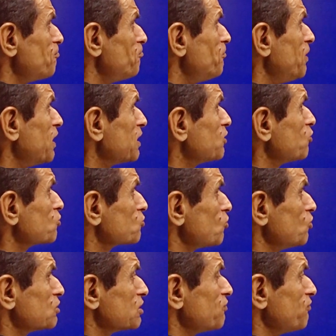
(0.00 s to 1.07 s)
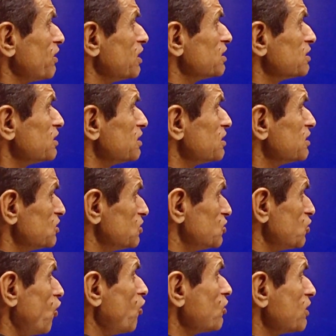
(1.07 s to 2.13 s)
make your solution very
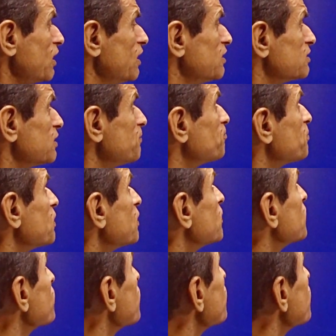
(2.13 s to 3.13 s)
short and simple.